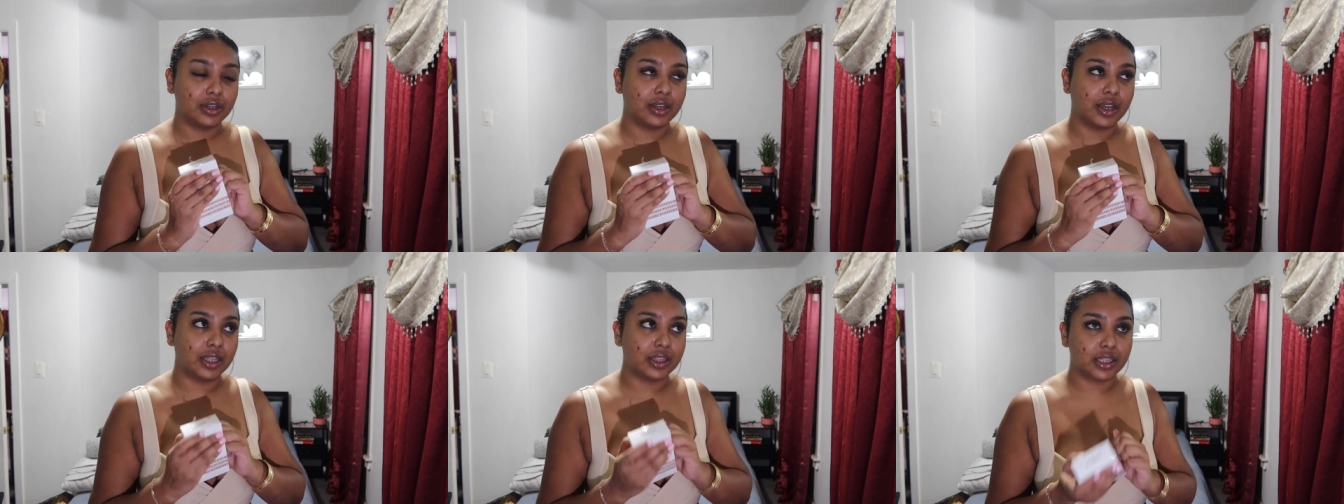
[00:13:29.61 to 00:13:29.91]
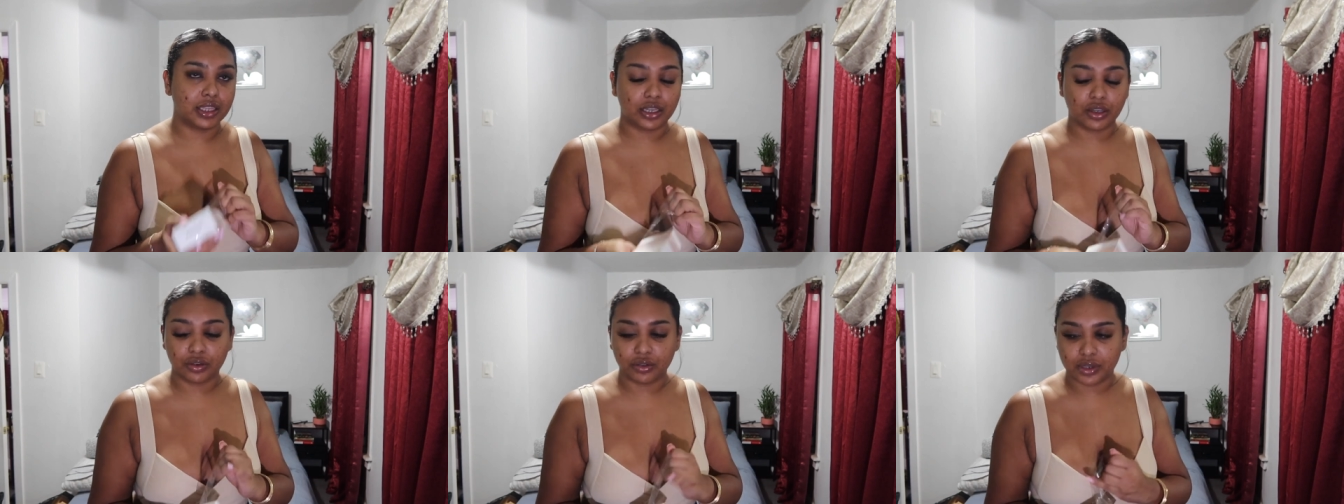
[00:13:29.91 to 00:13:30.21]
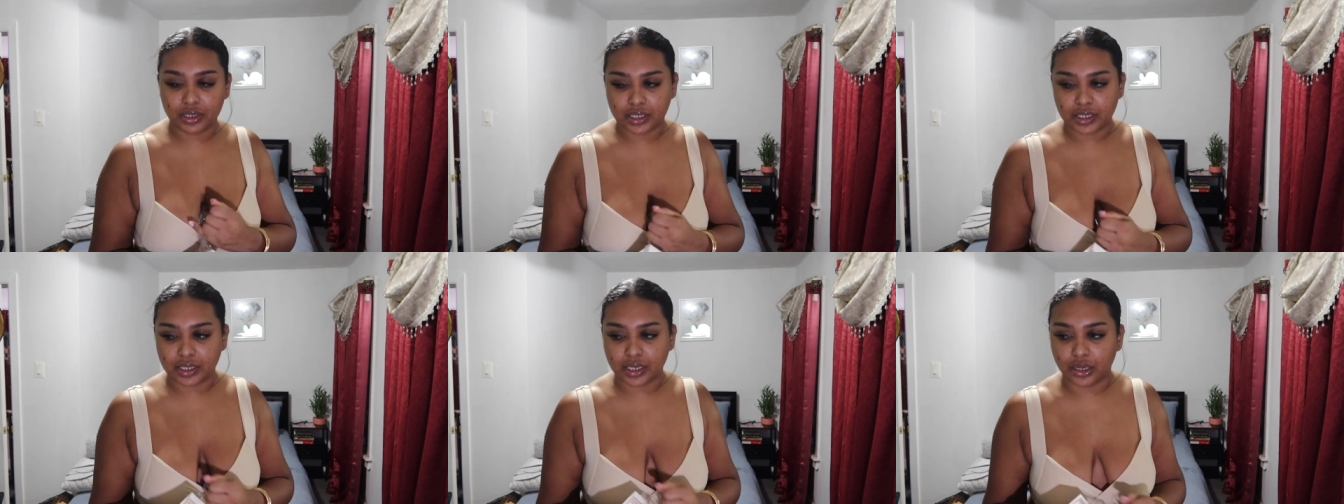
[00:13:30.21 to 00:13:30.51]
I think it
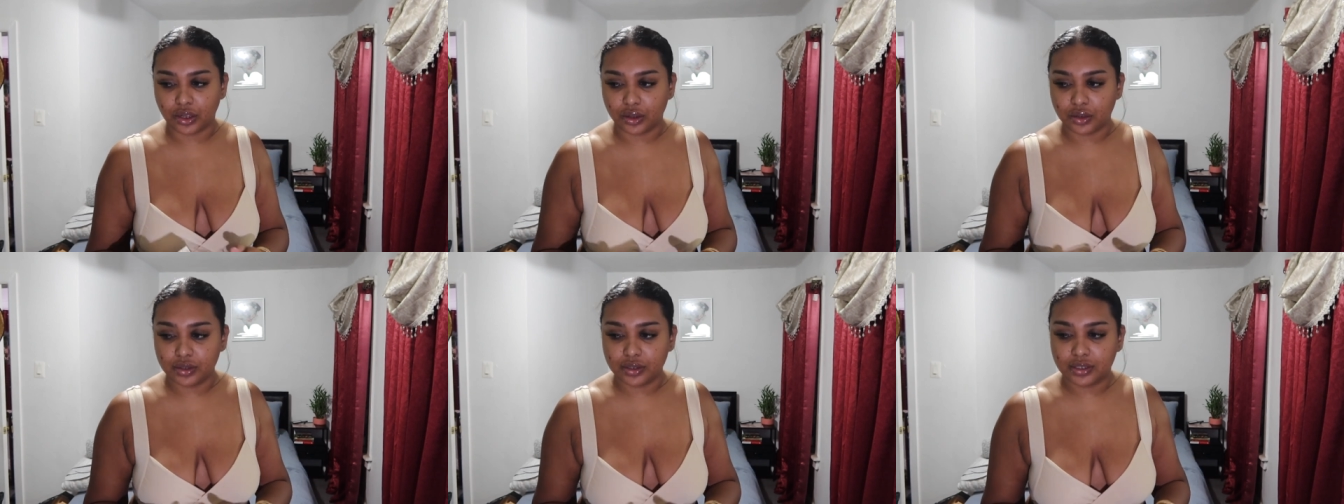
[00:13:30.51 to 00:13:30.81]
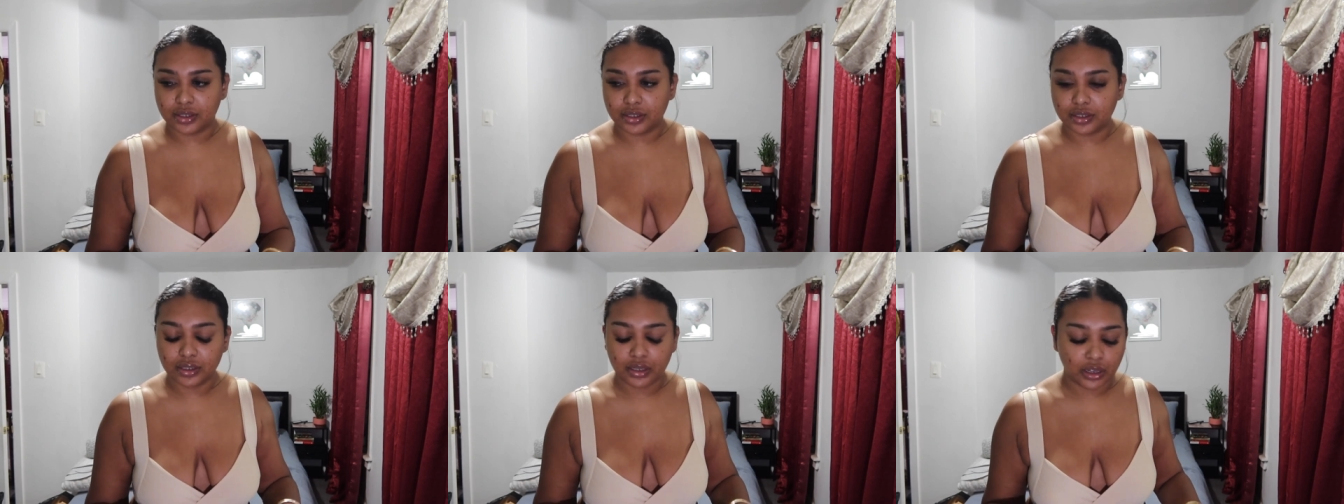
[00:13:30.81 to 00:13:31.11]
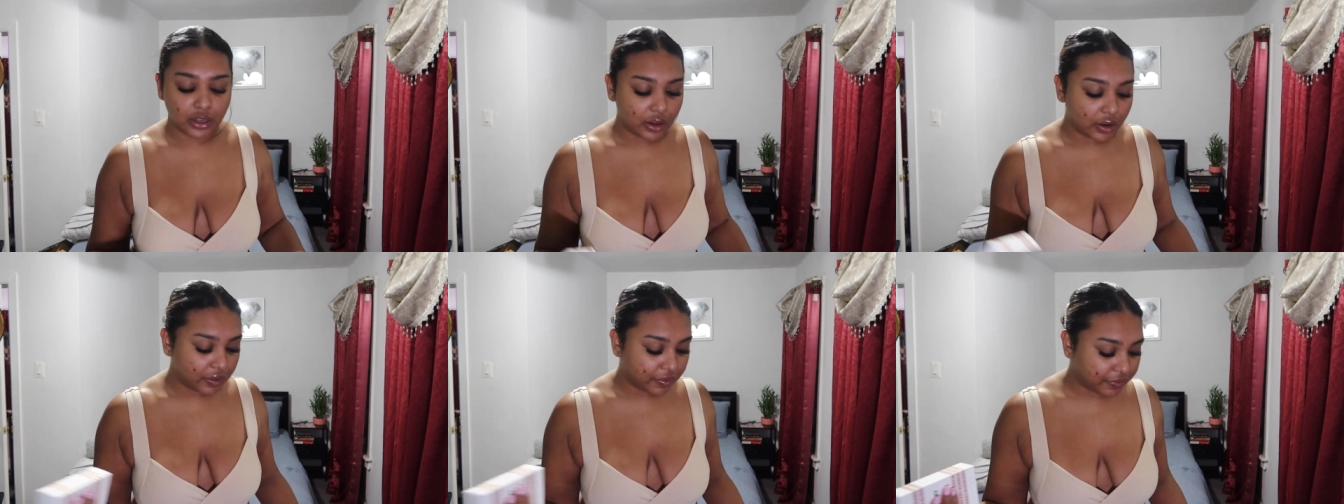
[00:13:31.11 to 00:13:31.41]
retails
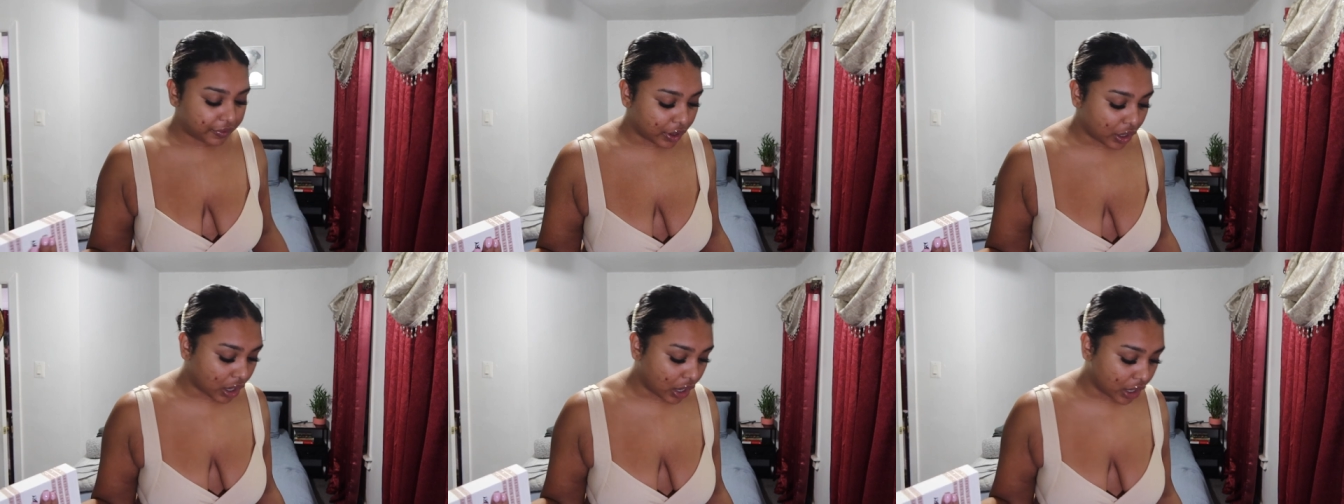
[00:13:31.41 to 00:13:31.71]
for a